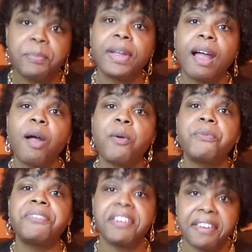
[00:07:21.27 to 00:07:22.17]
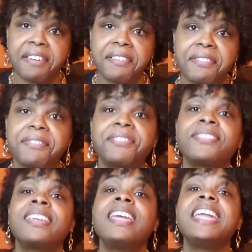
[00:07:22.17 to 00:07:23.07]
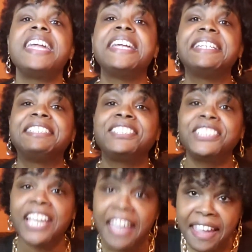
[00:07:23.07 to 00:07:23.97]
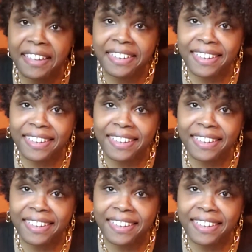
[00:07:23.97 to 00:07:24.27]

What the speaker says: Y'all tails in check.